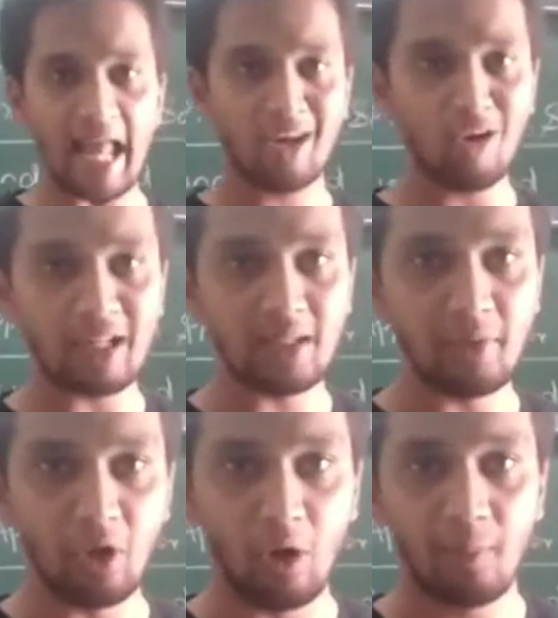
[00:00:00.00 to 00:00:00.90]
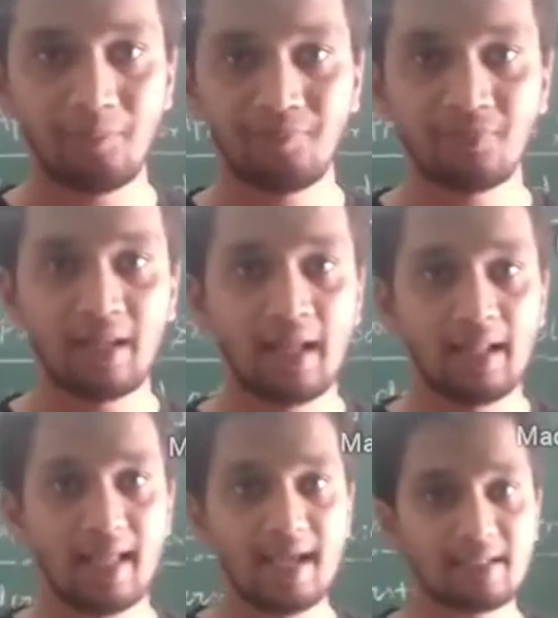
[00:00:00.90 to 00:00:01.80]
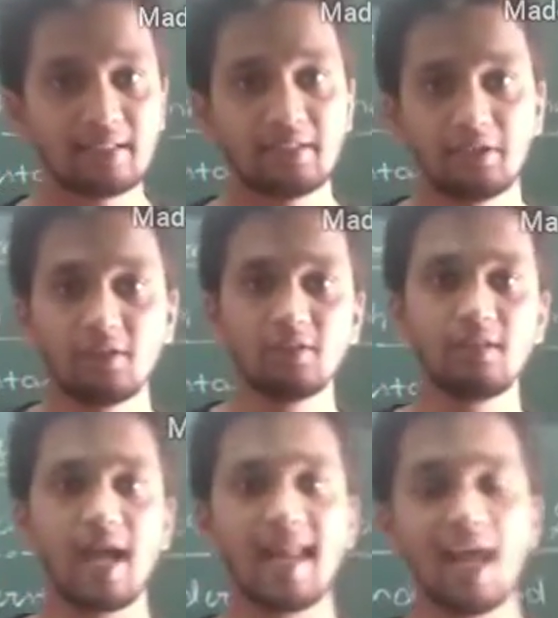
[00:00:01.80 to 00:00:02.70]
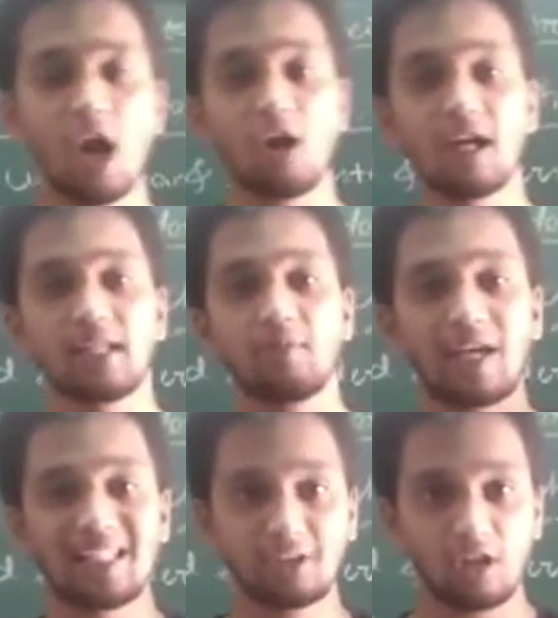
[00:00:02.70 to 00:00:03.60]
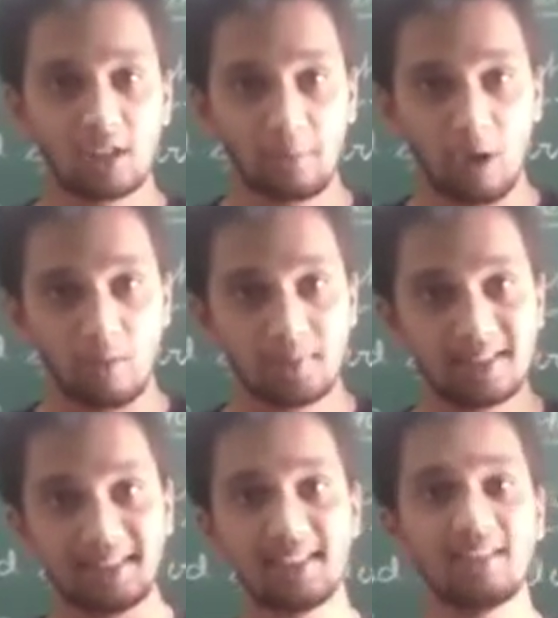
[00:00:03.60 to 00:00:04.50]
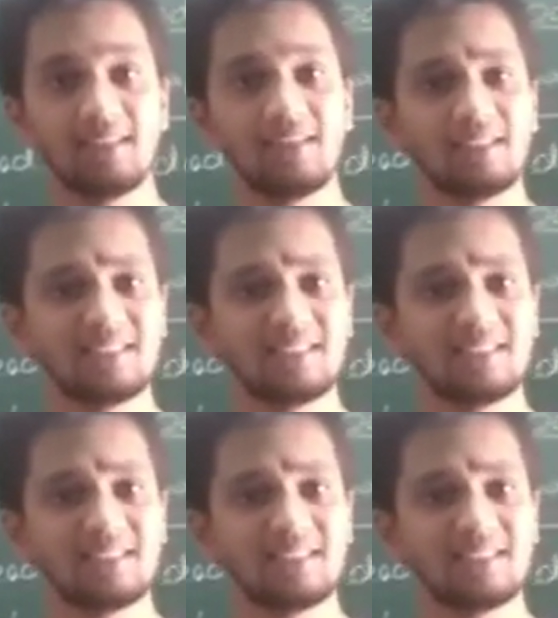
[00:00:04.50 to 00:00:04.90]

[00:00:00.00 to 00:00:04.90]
of any algorithm you know. Like through any algorithm you can solve that problem easily.